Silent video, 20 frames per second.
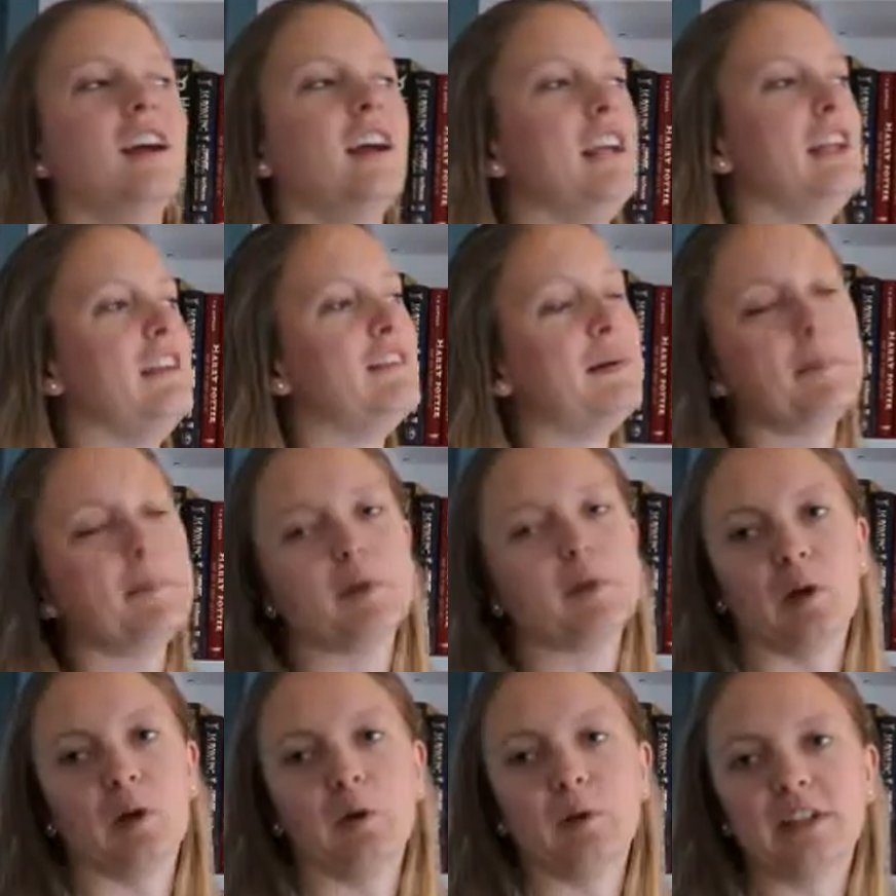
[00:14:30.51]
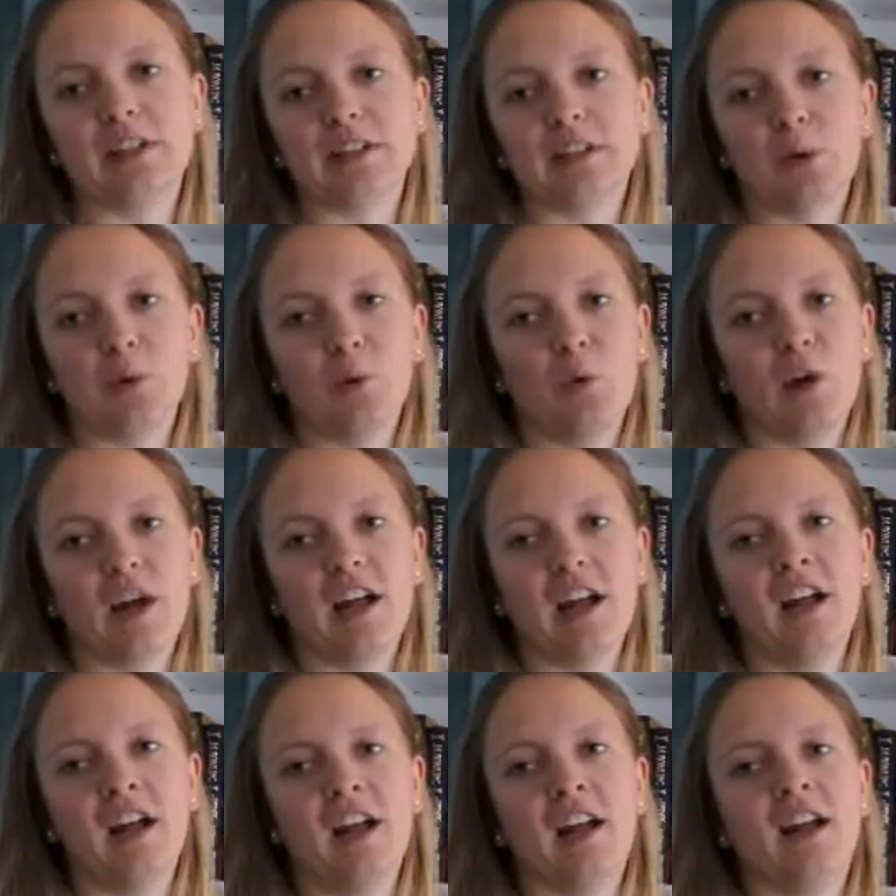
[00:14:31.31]
if I'm going
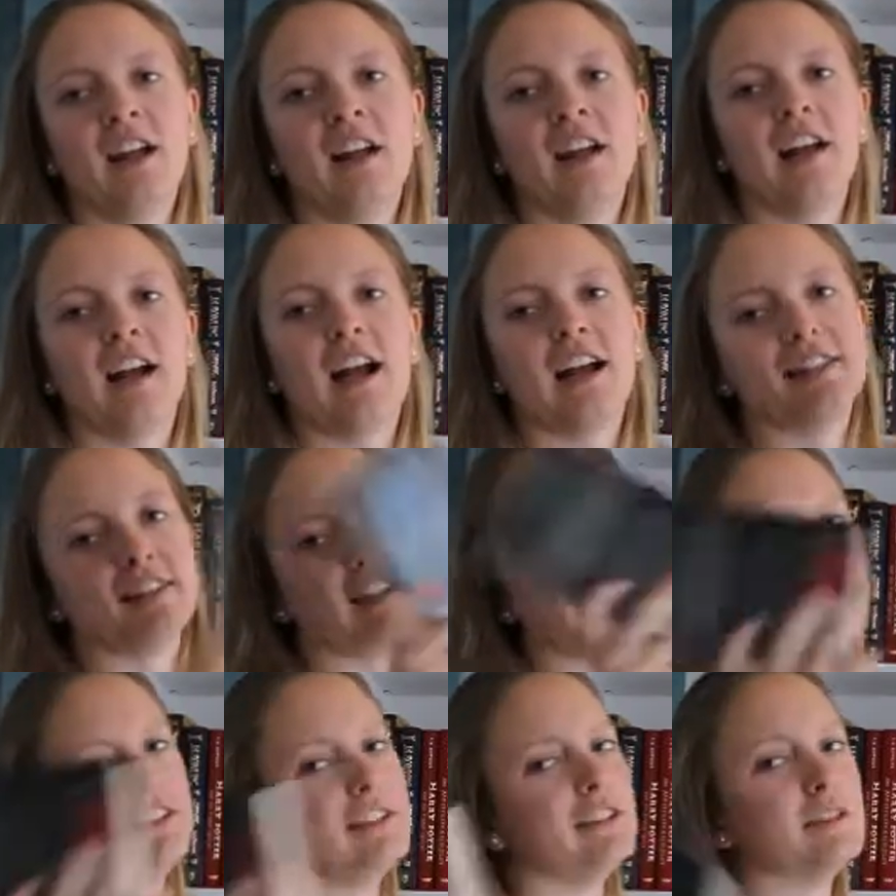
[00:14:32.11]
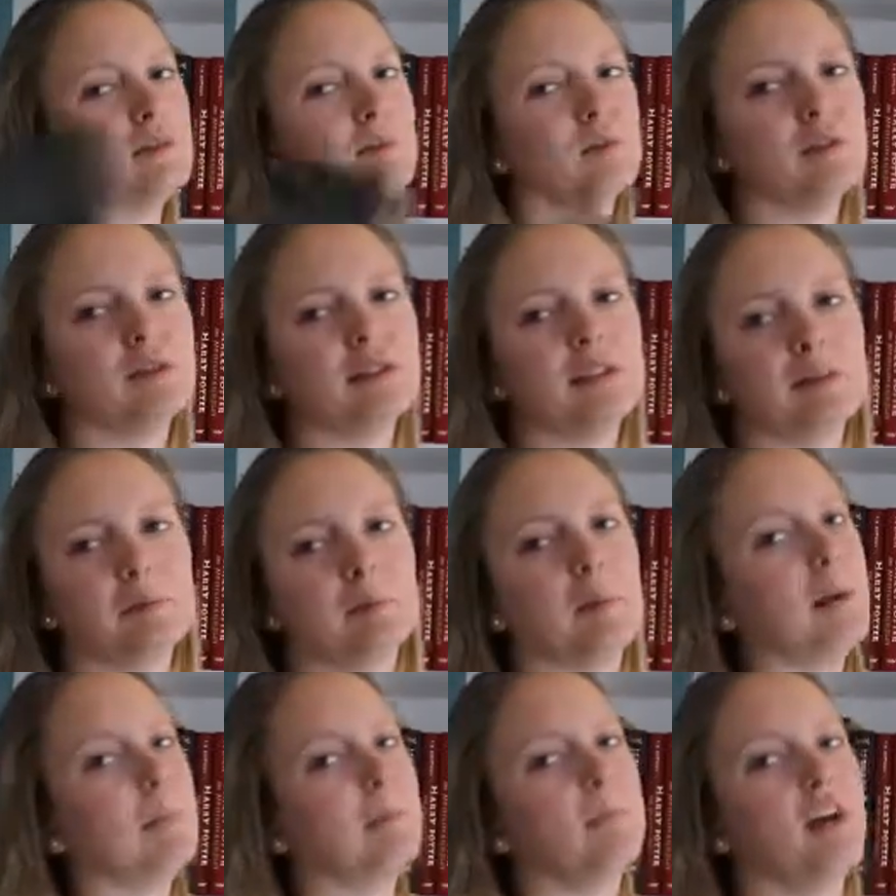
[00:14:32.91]
somewhere I take this and put it in
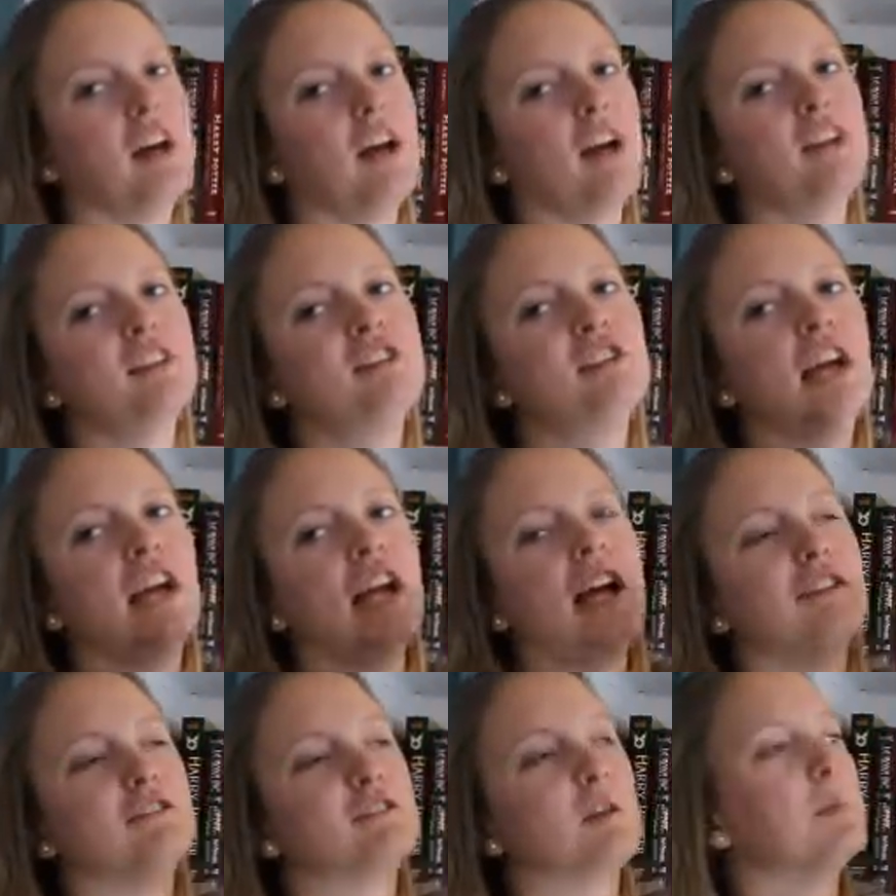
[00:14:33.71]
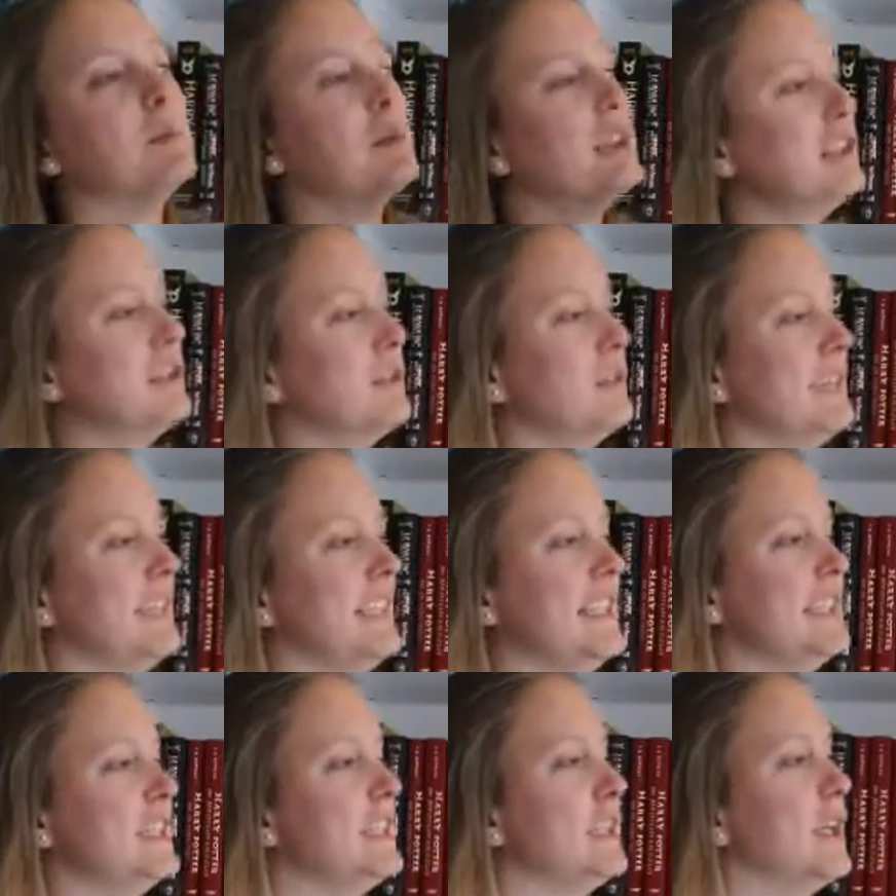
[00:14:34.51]
my purse so I have something to
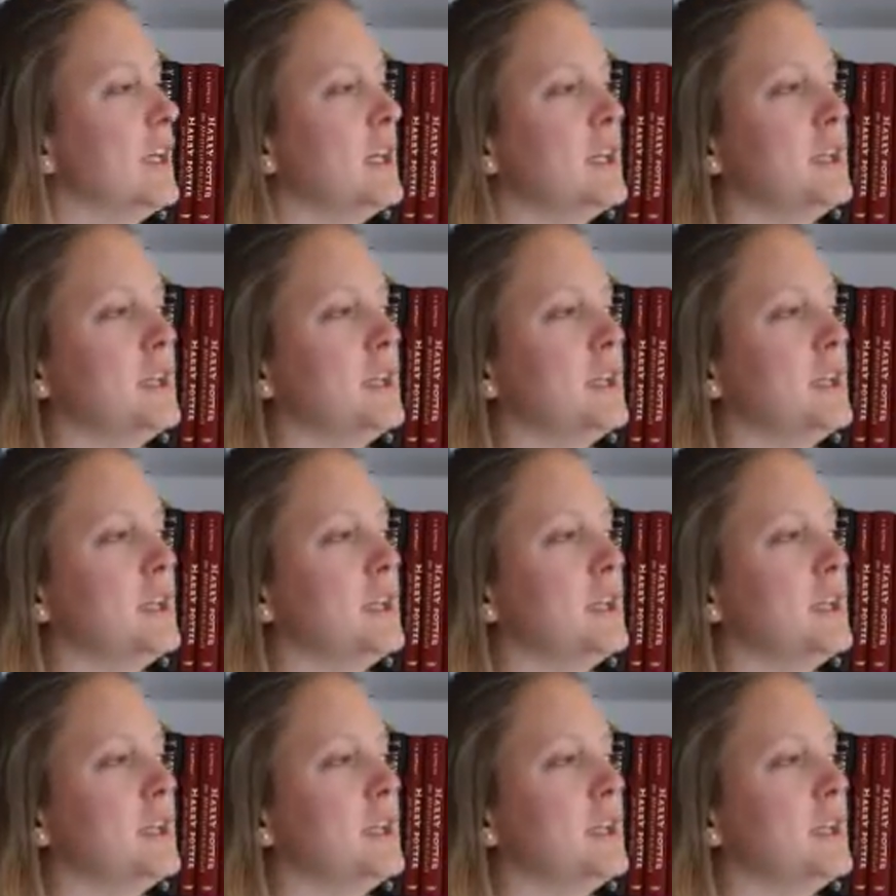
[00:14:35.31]
read,